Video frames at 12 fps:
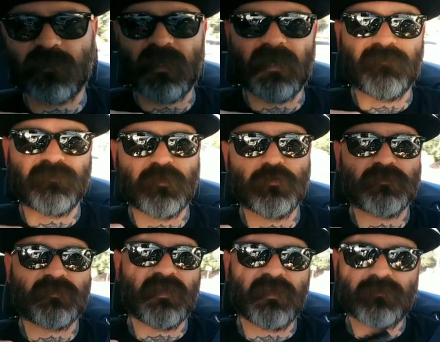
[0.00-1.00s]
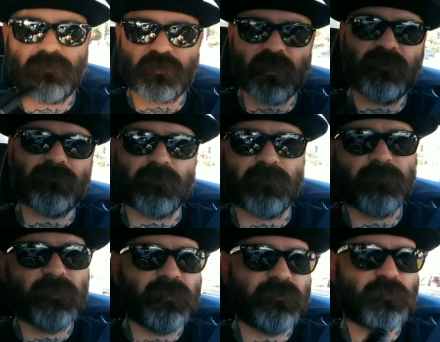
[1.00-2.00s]
have used a shaver,
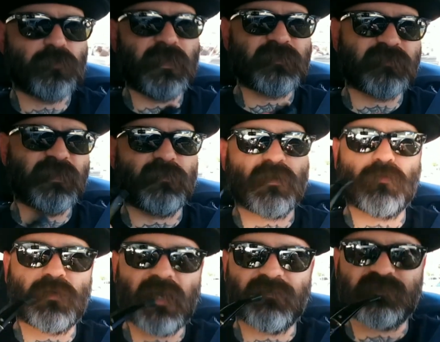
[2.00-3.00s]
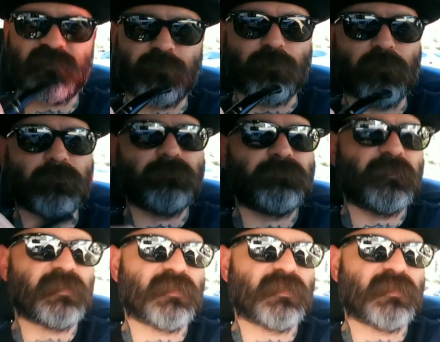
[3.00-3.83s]
2 days later I would have a 0 in